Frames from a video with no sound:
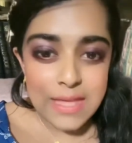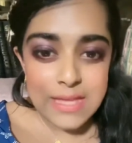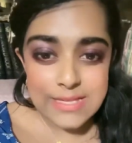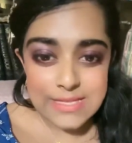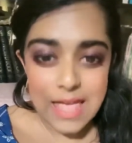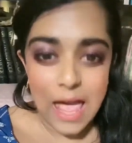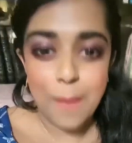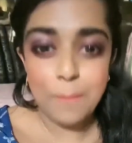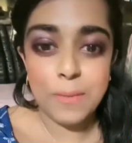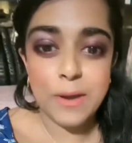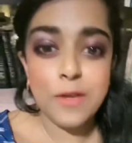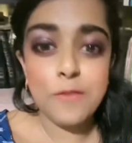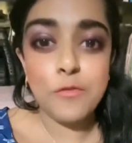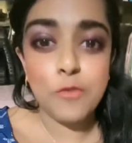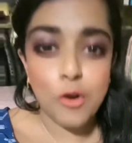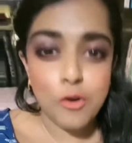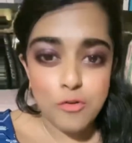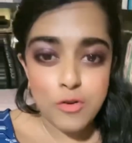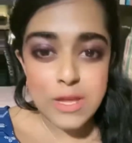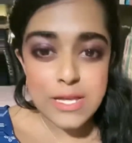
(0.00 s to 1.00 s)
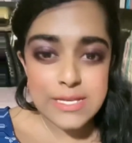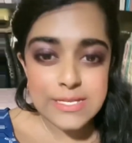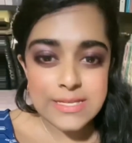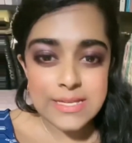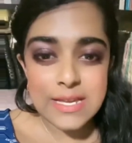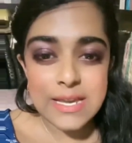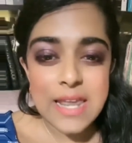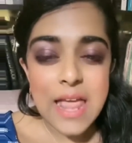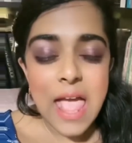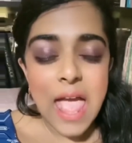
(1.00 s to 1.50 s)
is happening for a
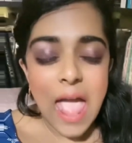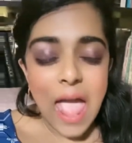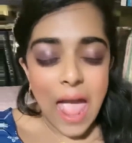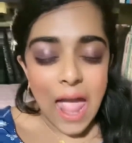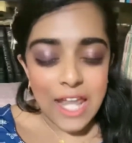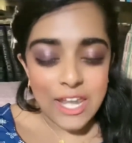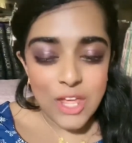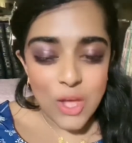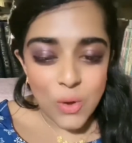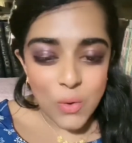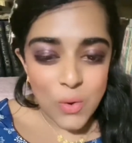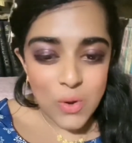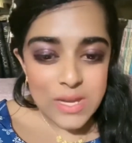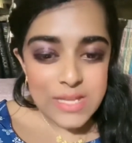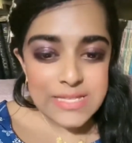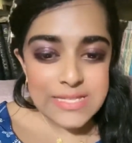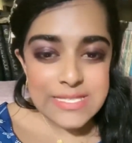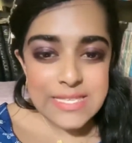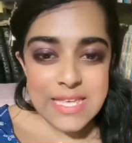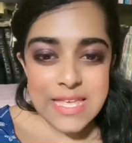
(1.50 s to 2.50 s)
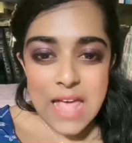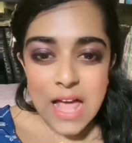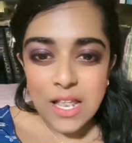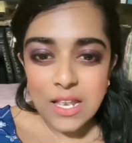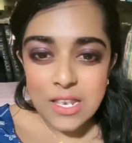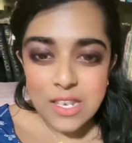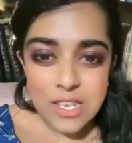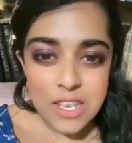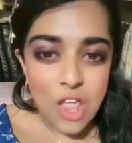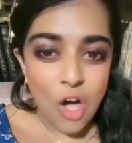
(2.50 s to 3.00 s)
reason, and you're going to see a
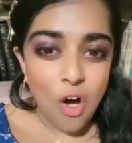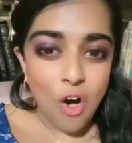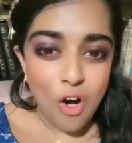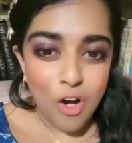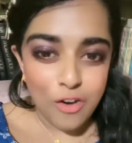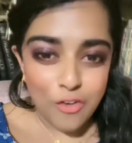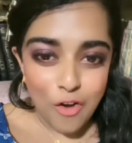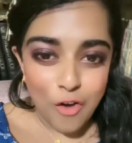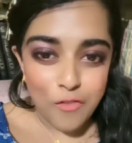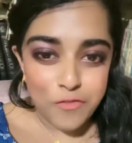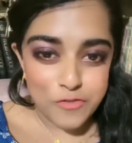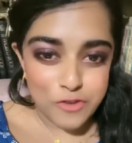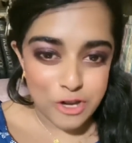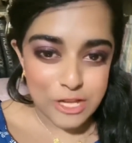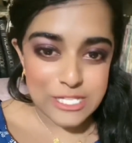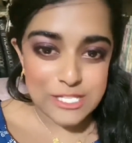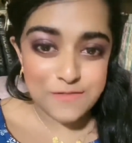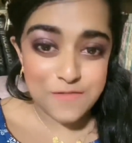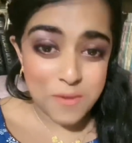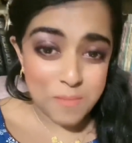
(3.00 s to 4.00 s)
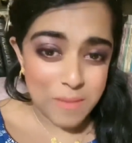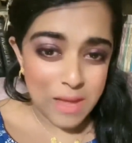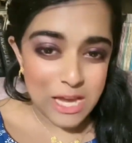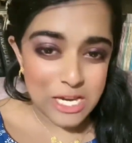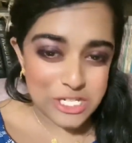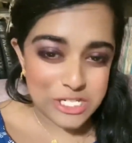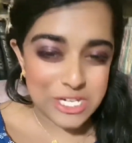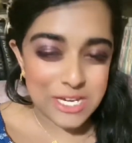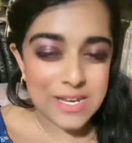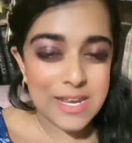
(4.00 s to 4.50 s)
lot of
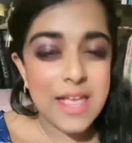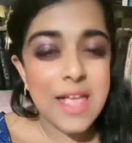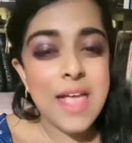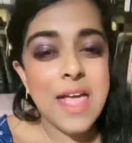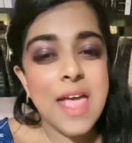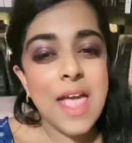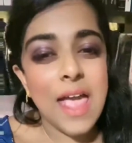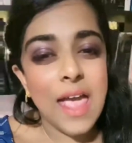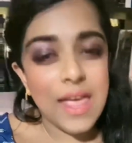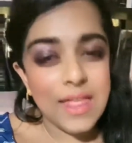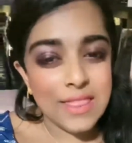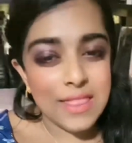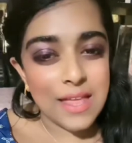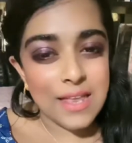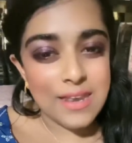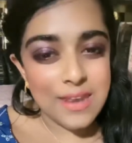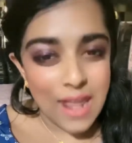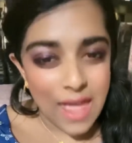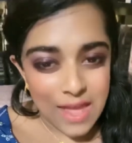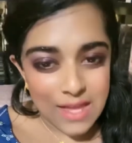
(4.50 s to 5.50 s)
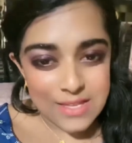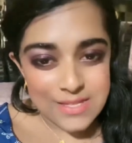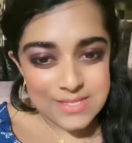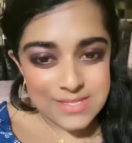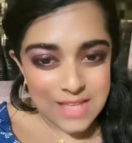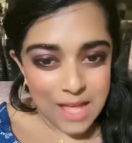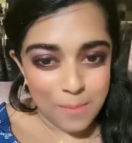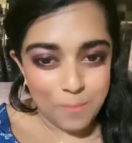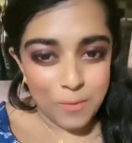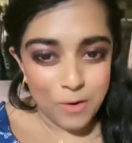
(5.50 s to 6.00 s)
transformation in the
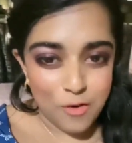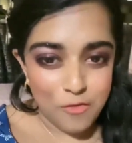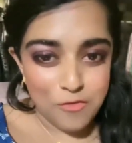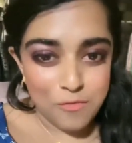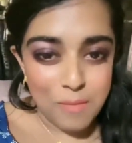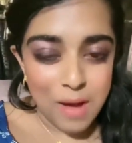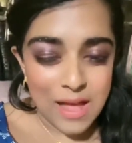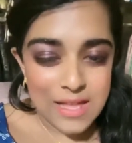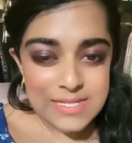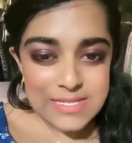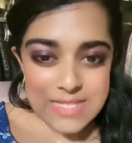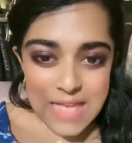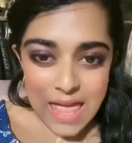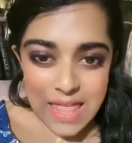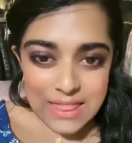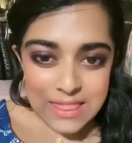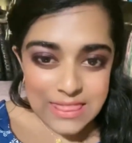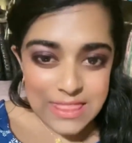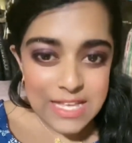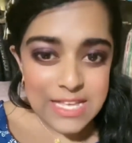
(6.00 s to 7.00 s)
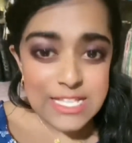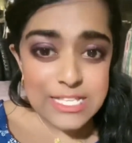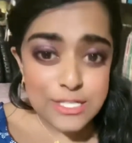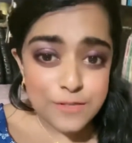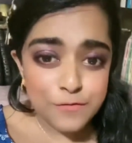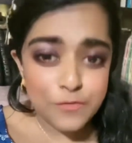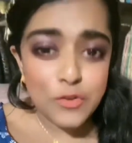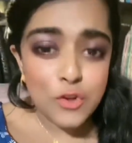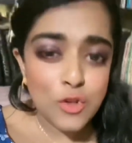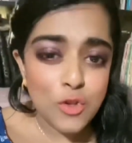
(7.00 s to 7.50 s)
next couple of months. And
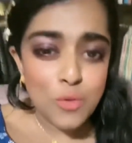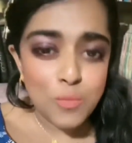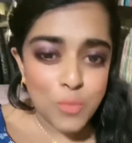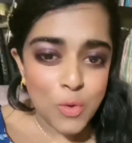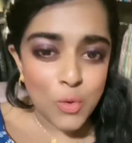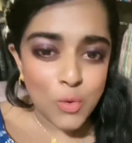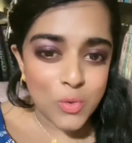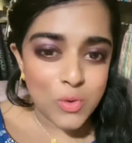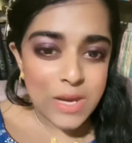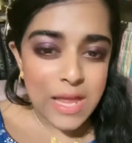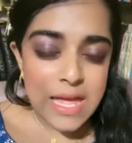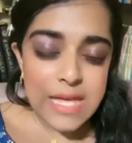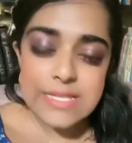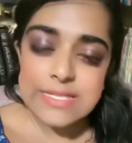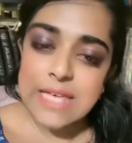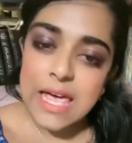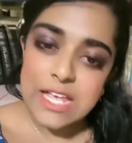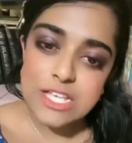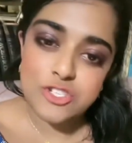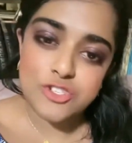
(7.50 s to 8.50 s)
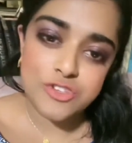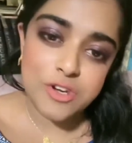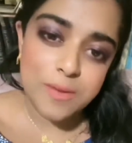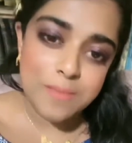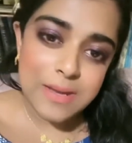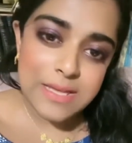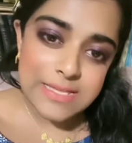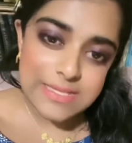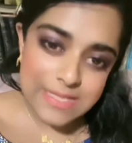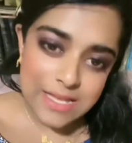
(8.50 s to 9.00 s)
this full moon is
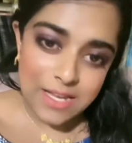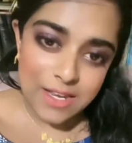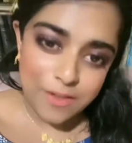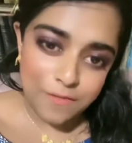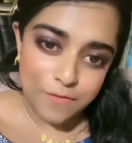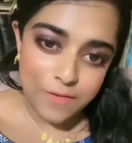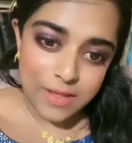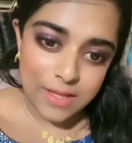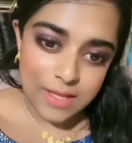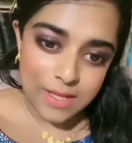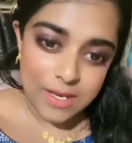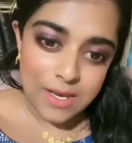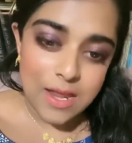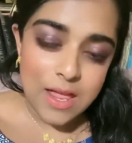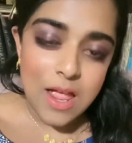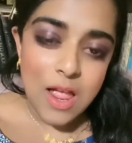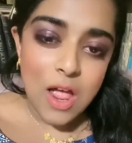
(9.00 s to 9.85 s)
extremely significant